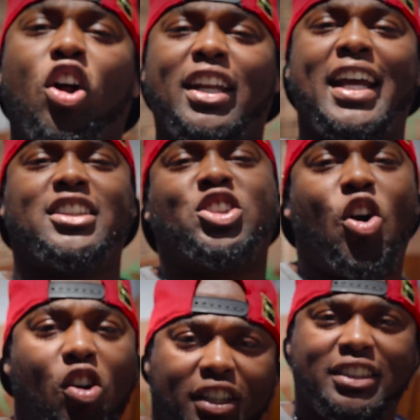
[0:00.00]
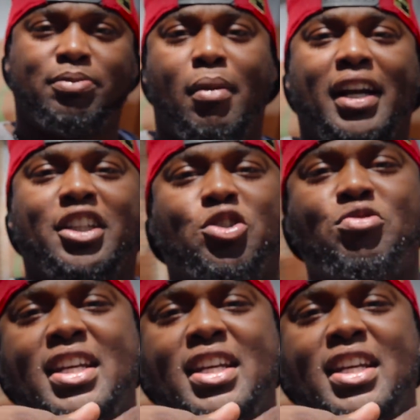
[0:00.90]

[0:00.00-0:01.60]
All that talk is money, you